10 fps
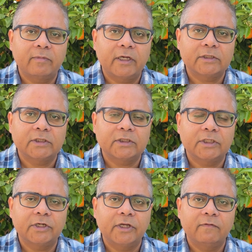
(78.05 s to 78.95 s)
master's
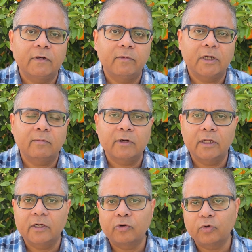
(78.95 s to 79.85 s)
degree, it will become
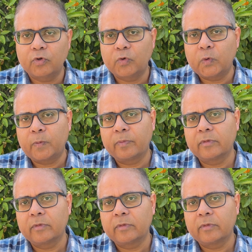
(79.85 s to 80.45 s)
clear to you